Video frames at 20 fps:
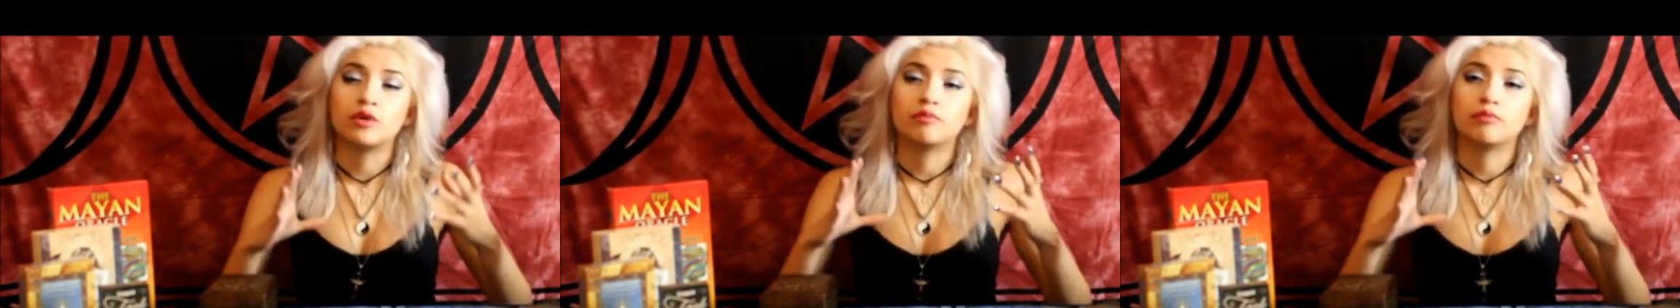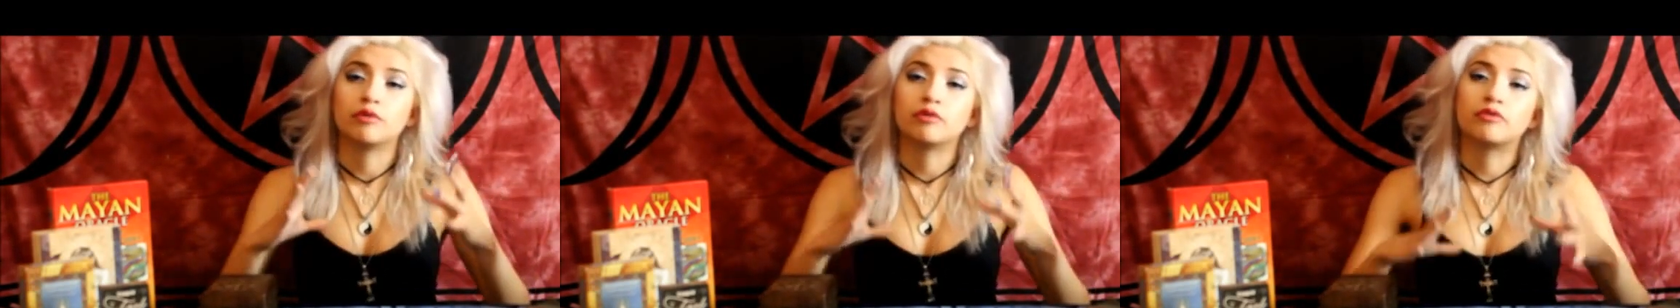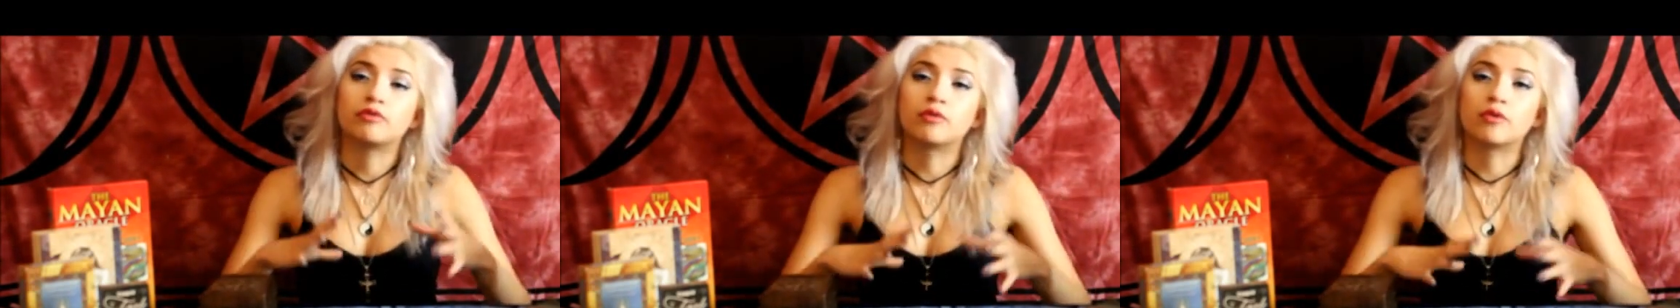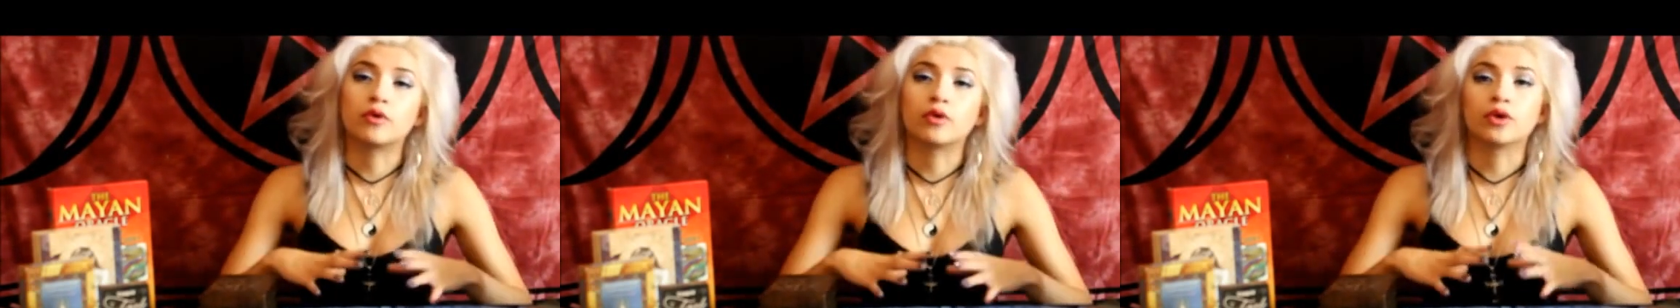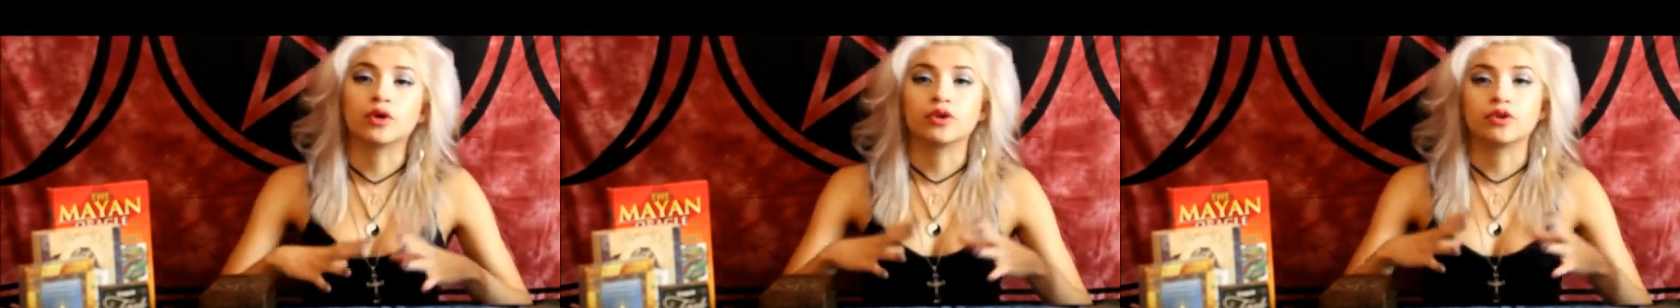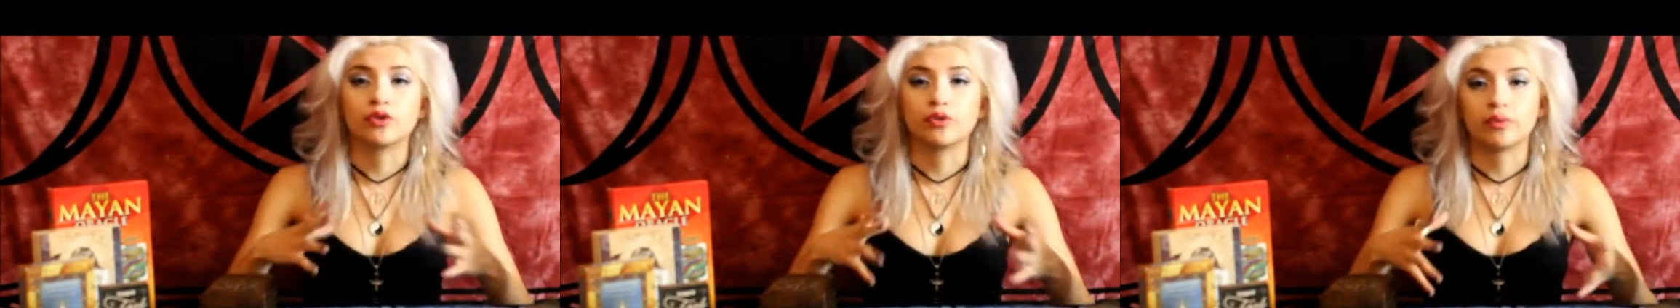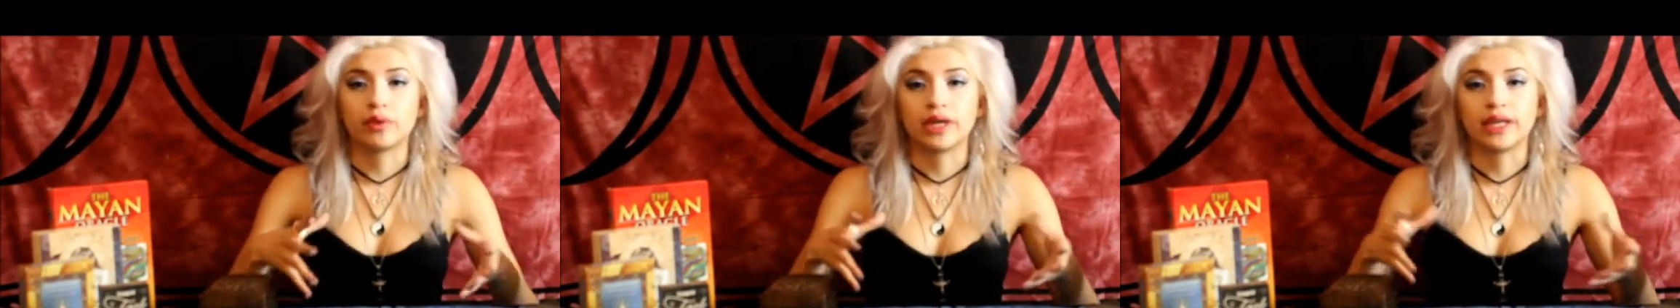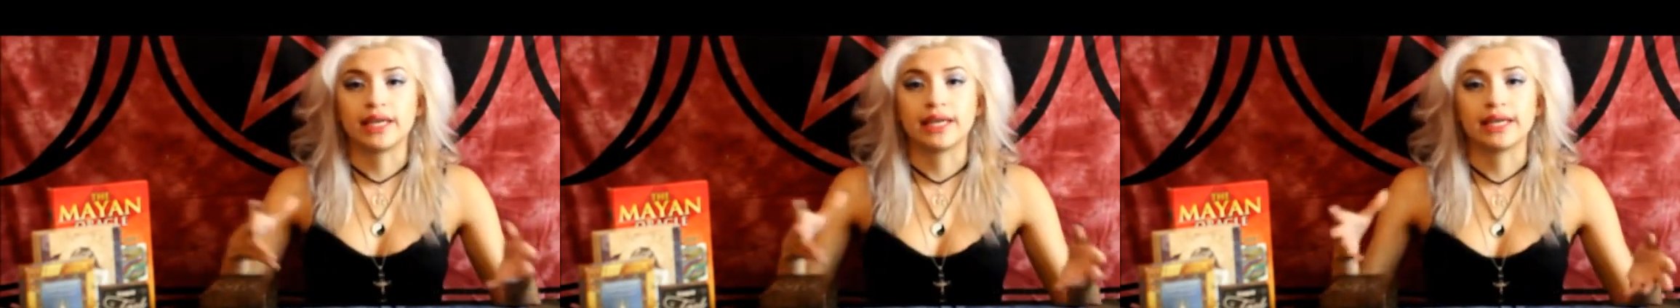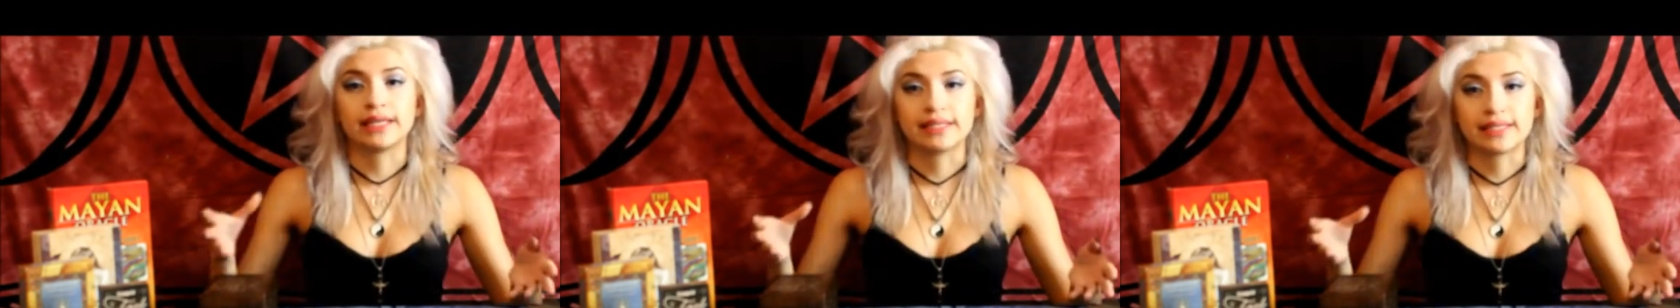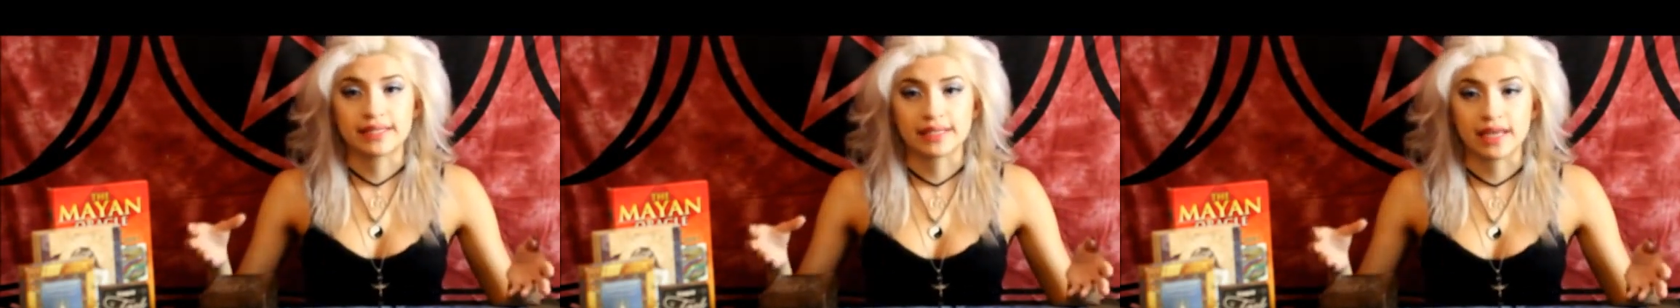before the reading
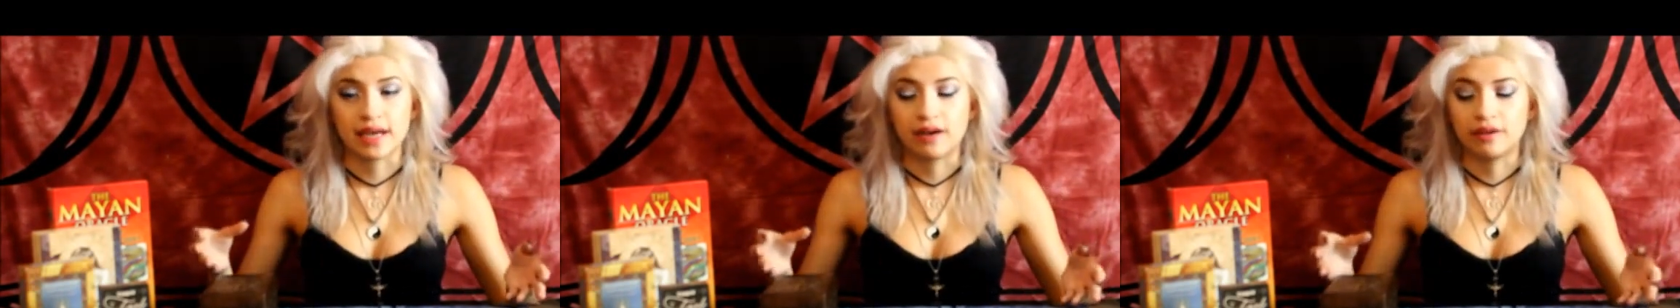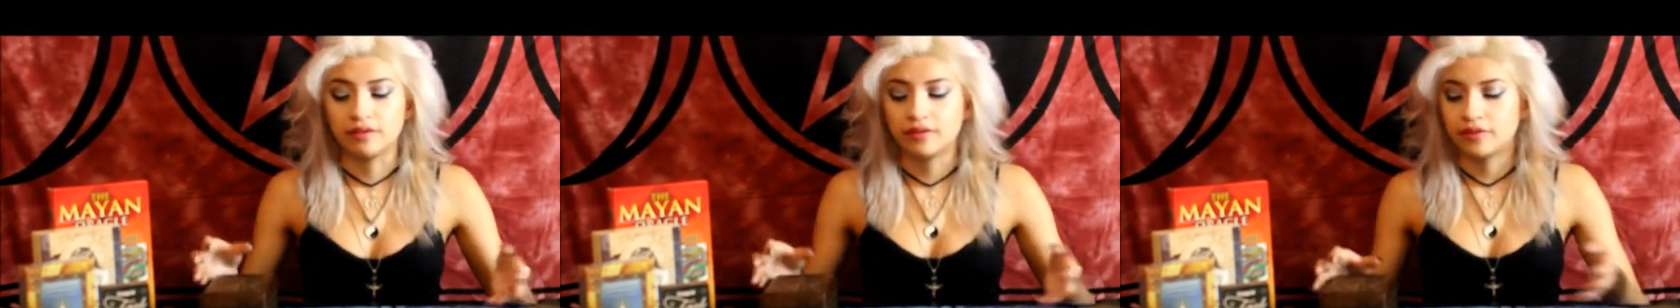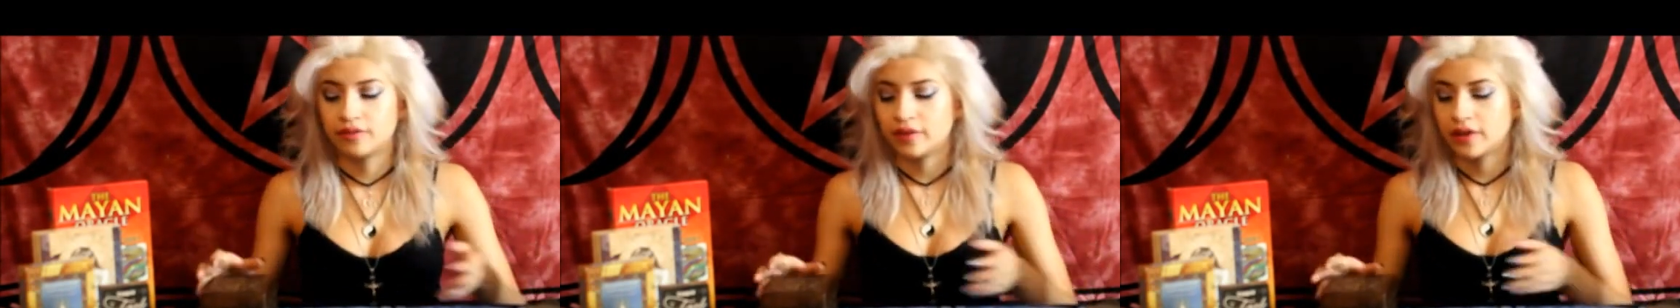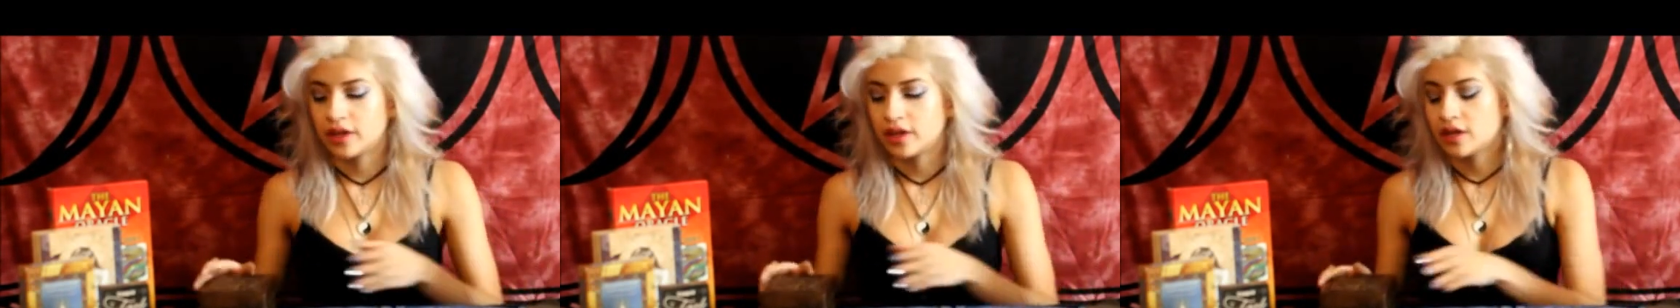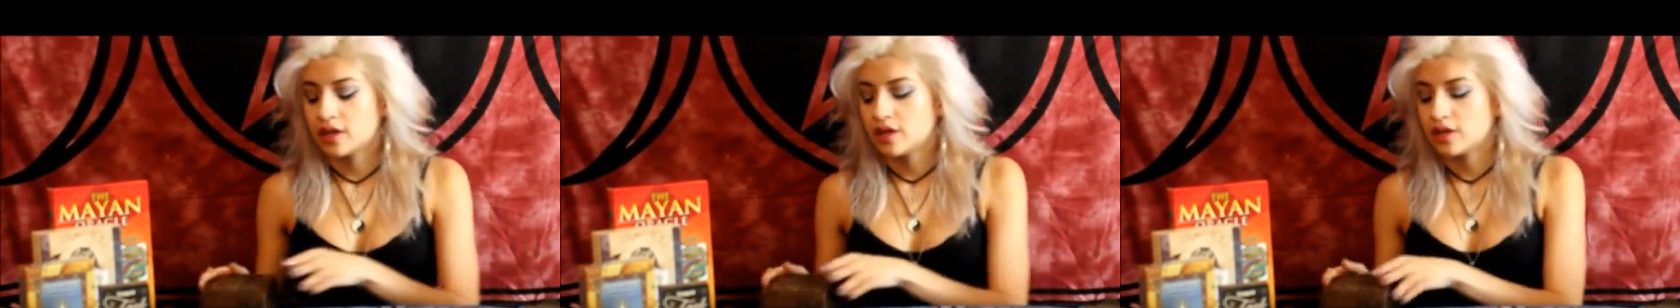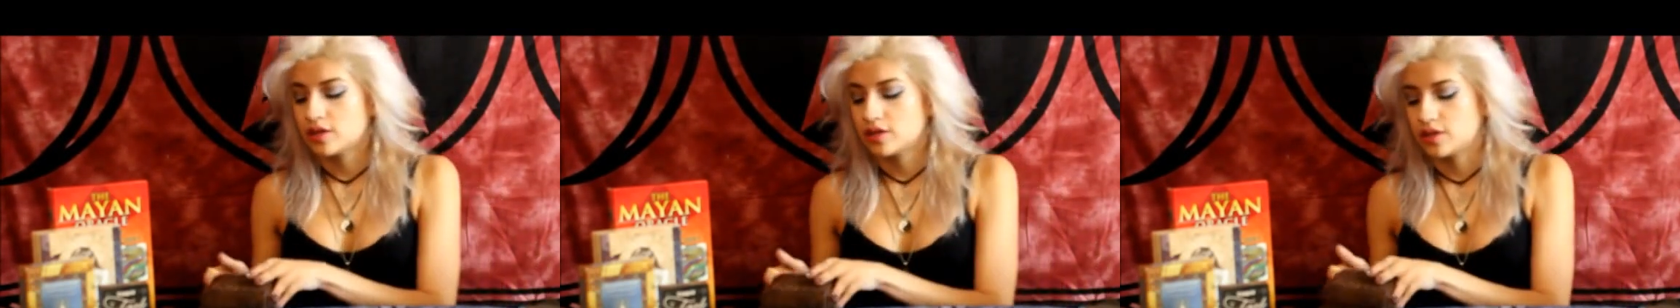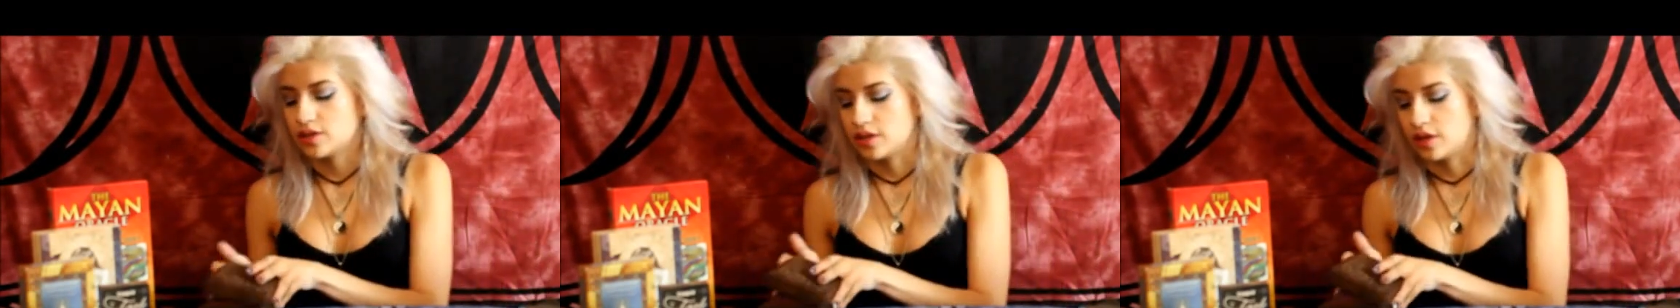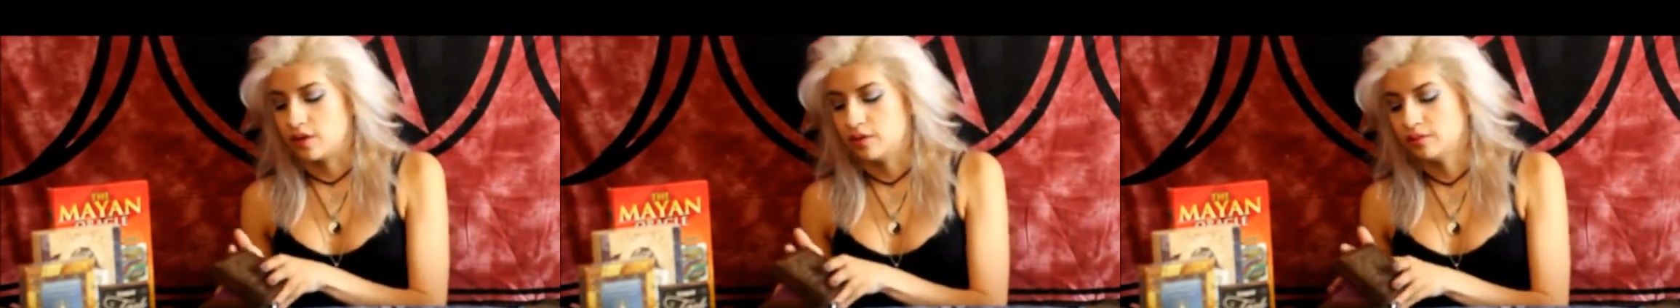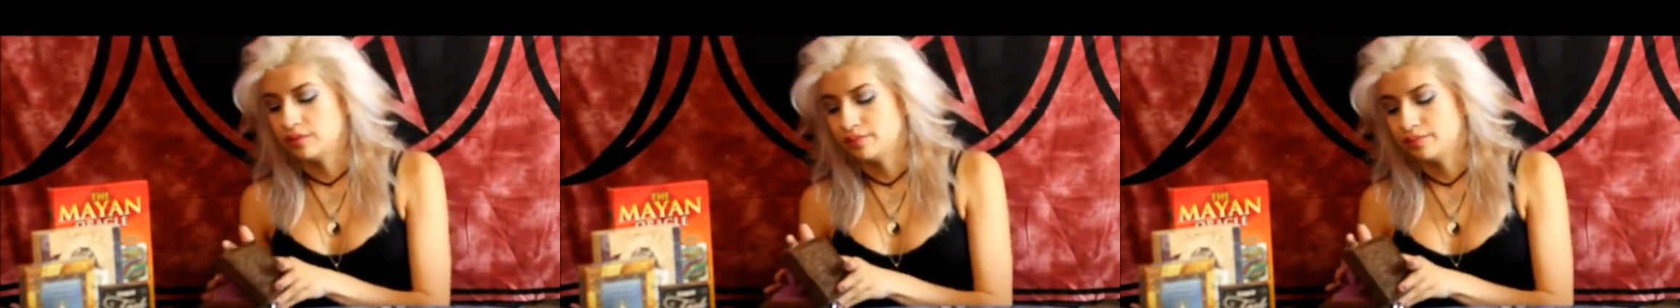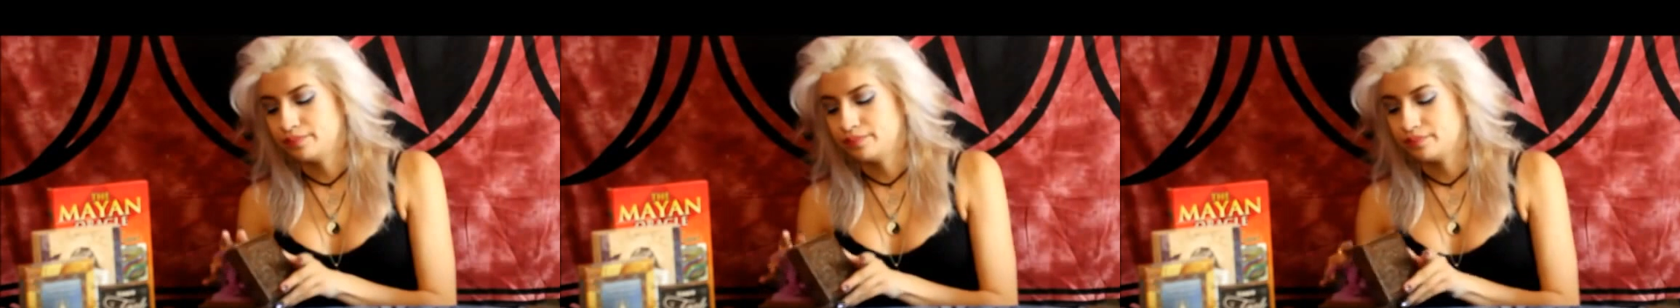itself. So,